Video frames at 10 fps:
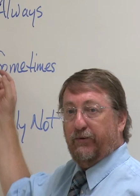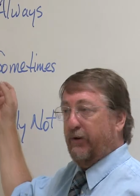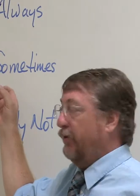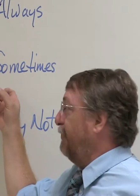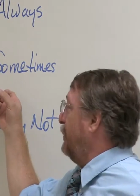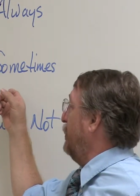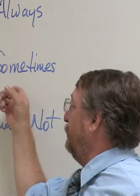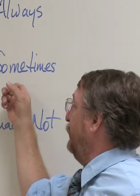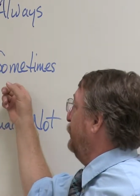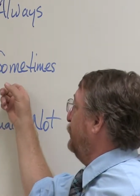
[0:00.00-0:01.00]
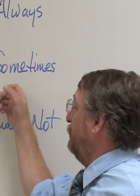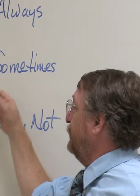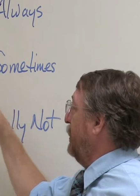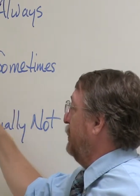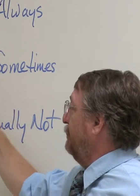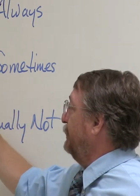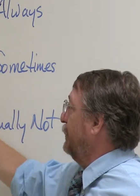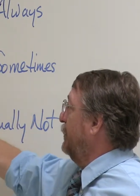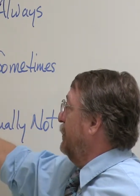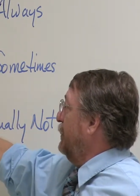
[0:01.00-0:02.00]
So I've got up here
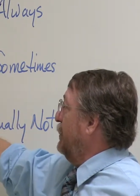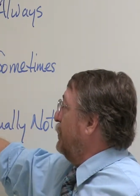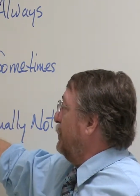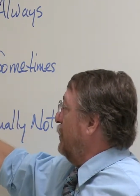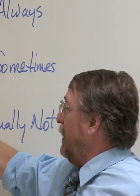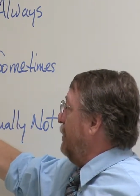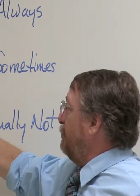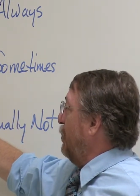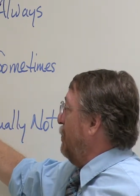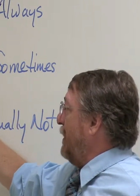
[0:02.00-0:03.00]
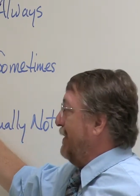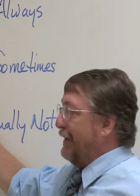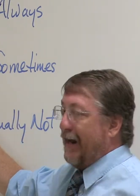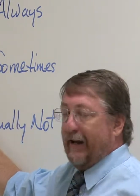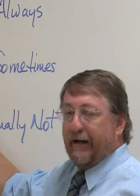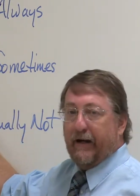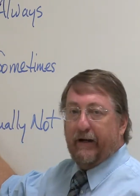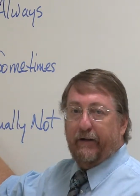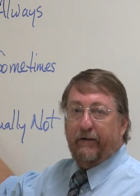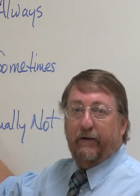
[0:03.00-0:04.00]
sometimes. Chloride, bromide, and
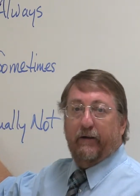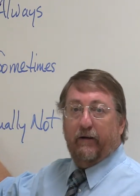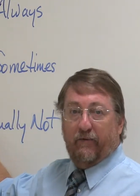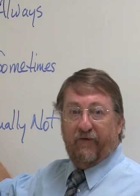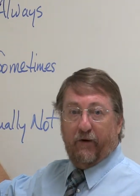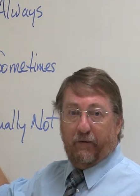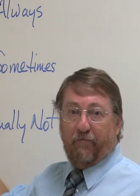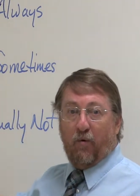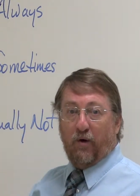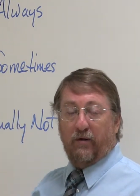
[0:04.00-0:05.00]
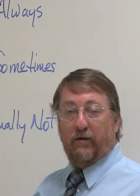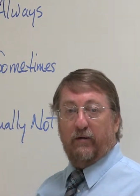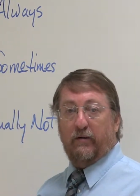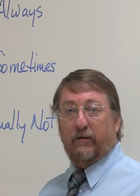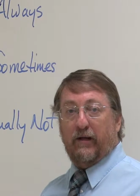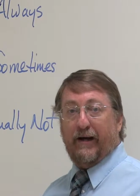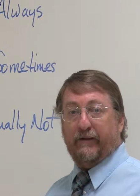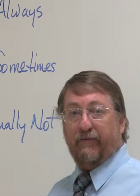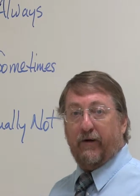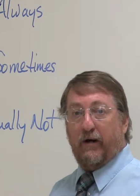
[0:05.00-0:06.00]
iodide, a very important
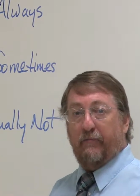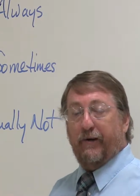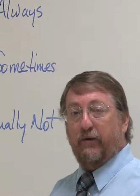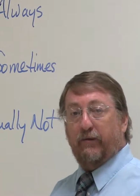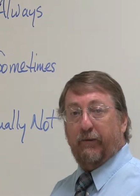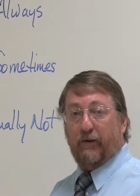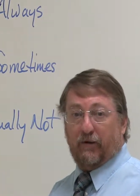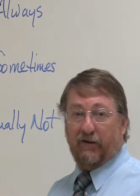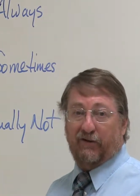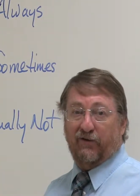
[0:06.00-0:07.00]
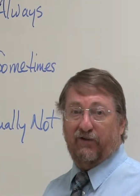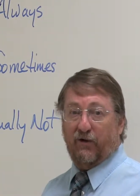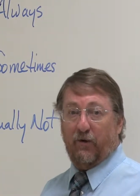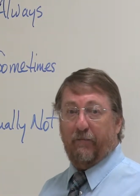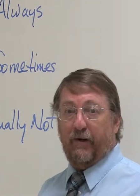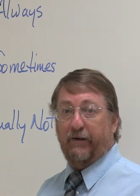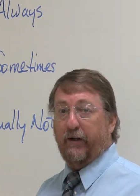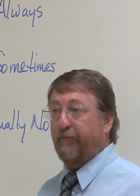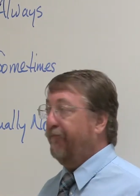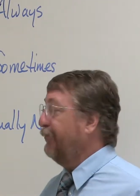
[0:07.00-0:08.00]
class of compounds because they're so
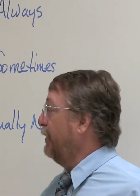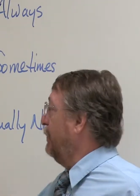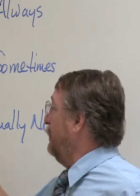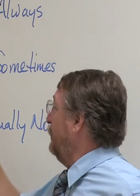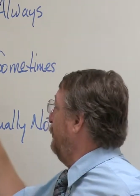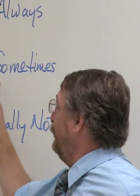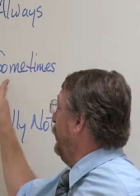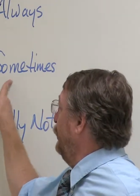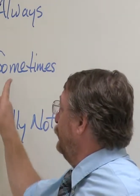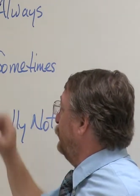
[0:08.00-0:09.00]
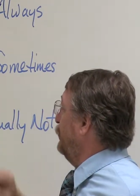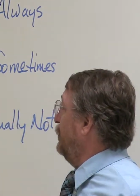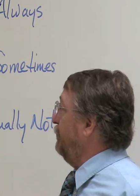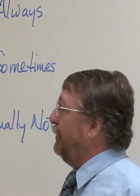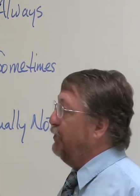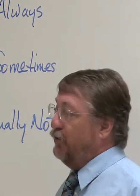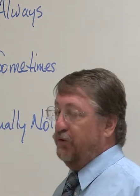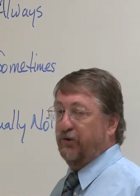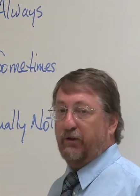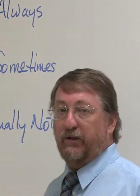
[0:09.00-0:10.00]
abundant. Those are going to be
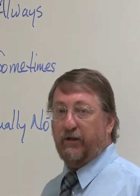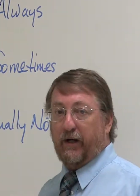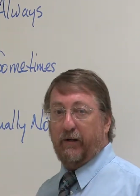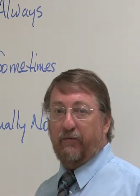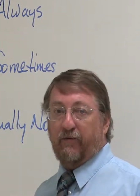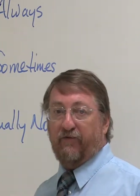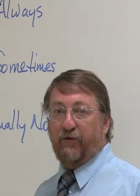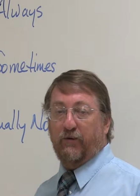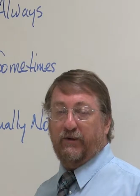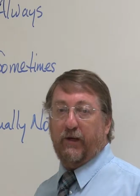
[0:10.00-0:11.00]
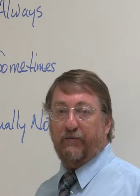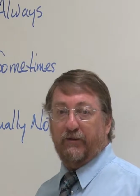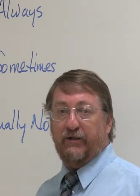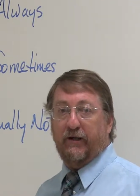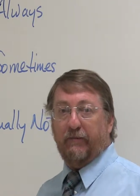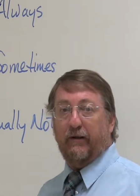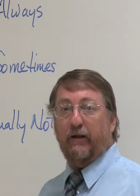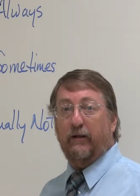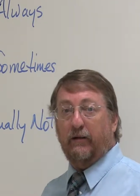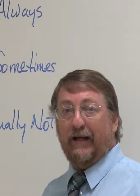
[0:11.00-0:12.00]
usually soluble, a few exceptions,
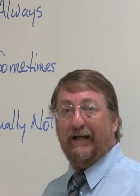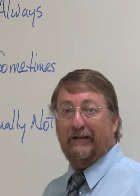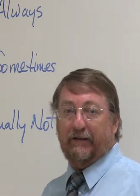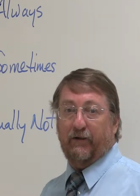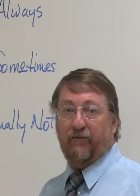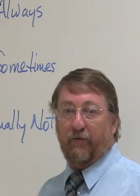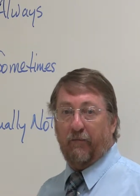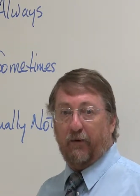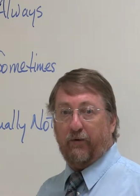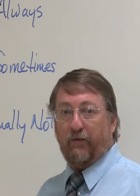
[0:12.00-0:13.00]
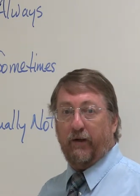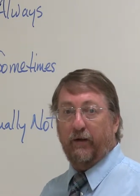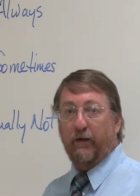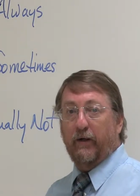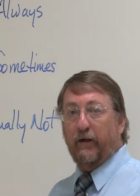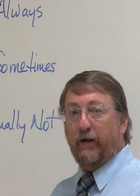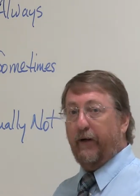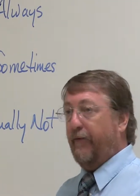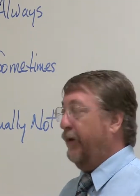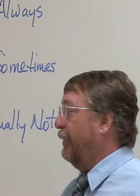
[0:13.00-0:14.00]
typically lead, silver, mercury,
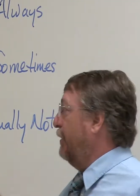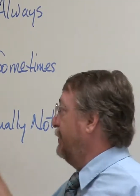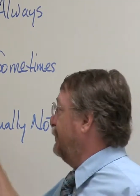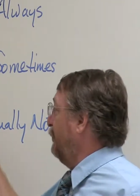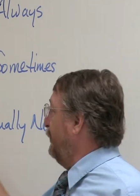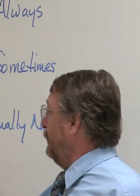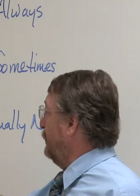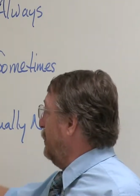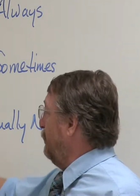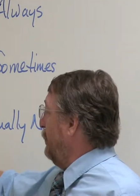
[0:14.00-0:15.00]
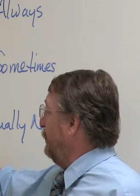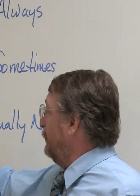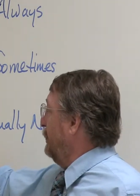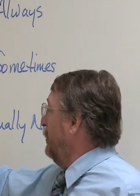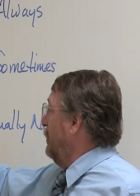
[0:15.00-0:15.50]
and then sulfates, a couple others.